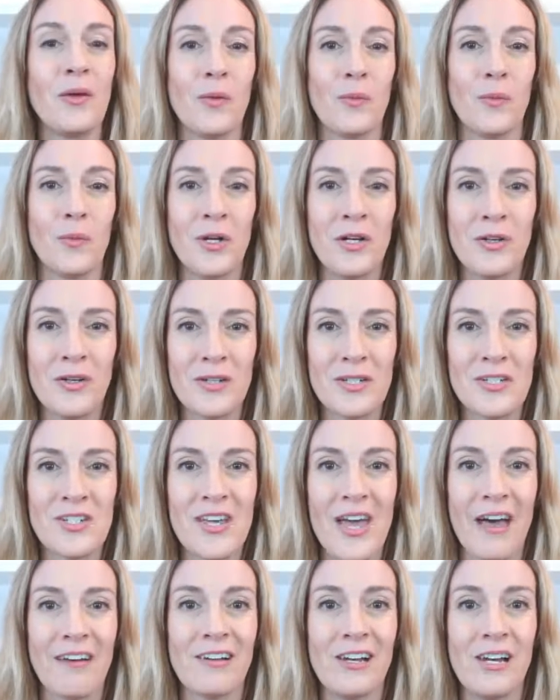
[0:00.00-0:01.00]
We're going to
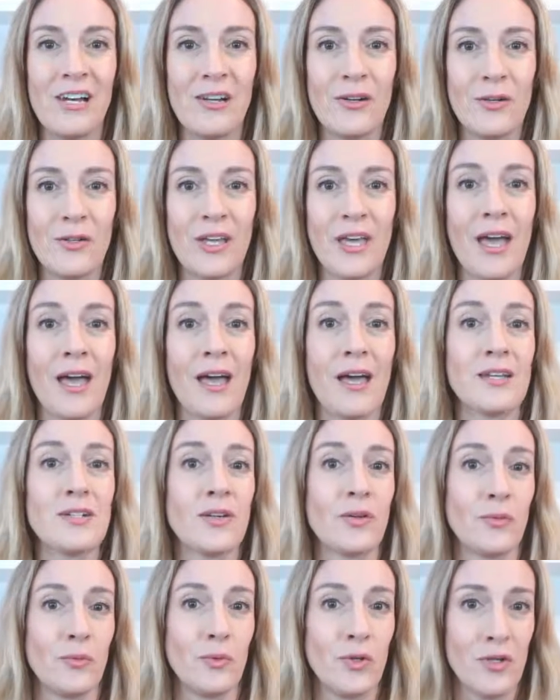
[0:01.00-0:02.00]
have a look
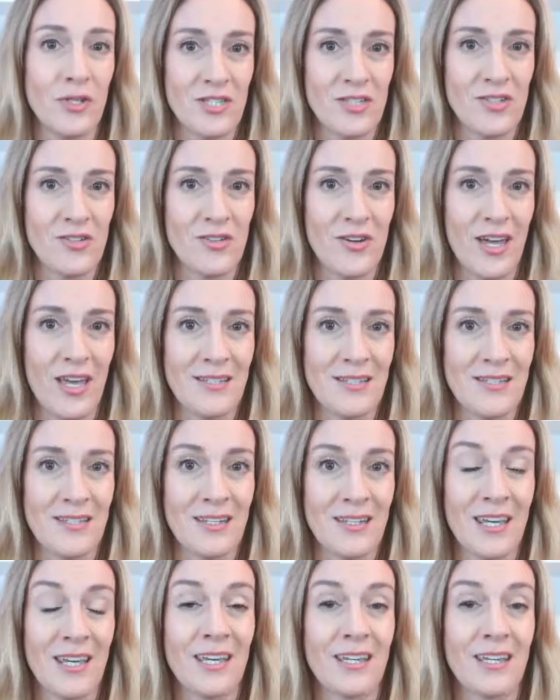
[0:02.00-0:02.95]
at word stress.